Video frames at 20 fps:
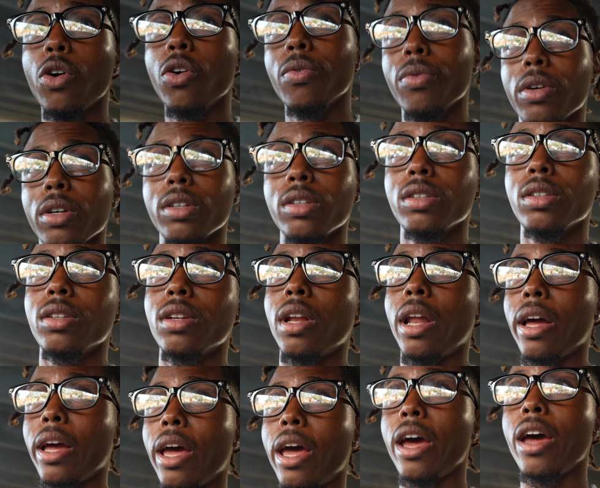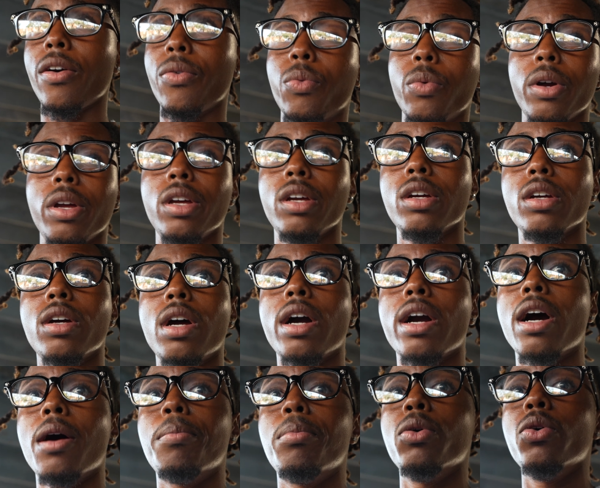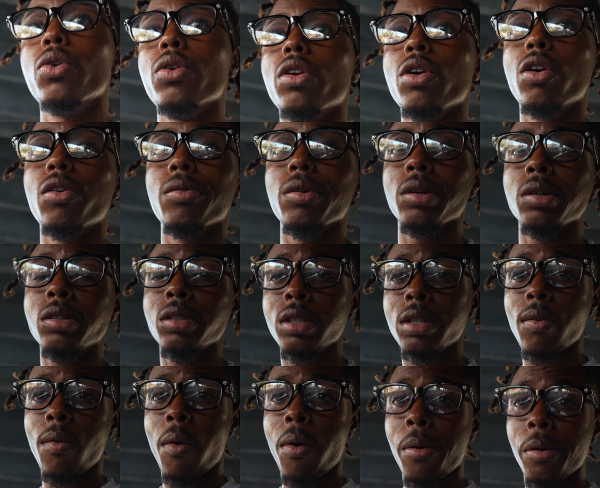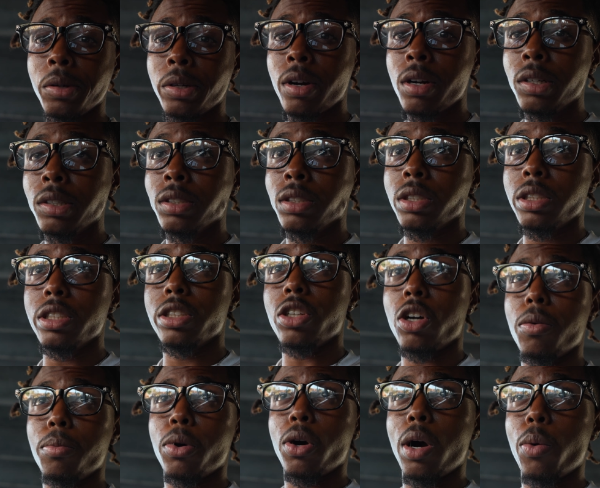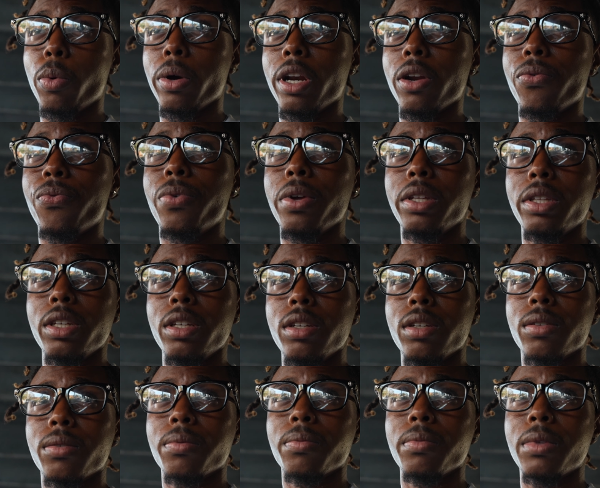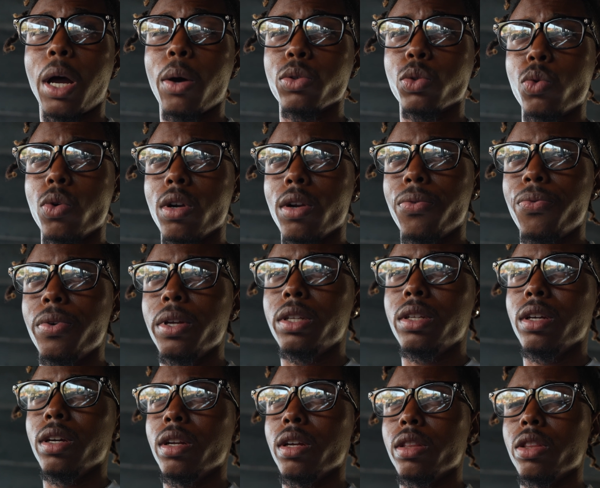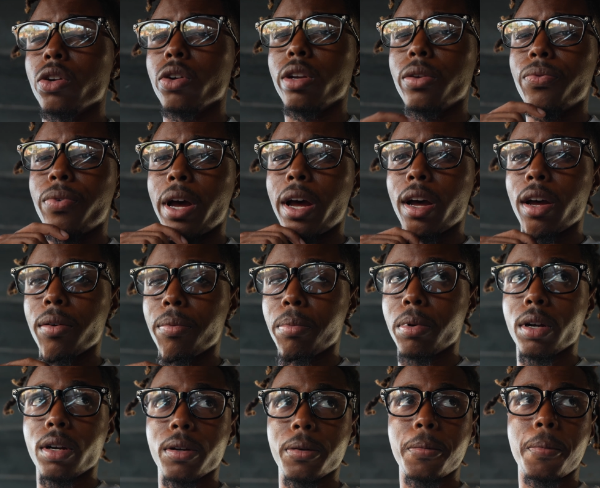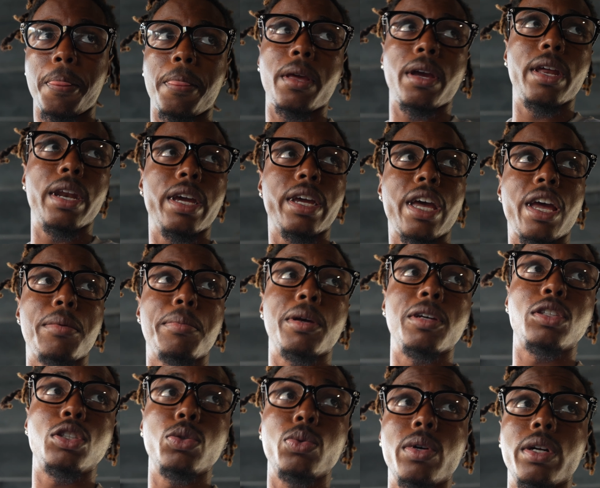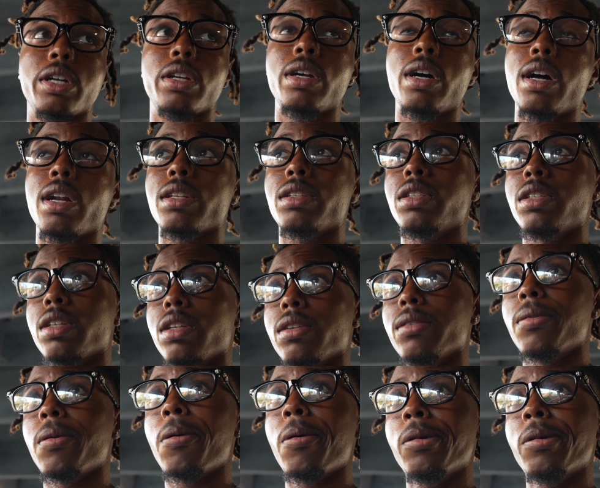over like halfway in here, I got pulled over. She talking about I went to 50. I was going to 50 and the 35, bro. And they gave me a $200 ticket.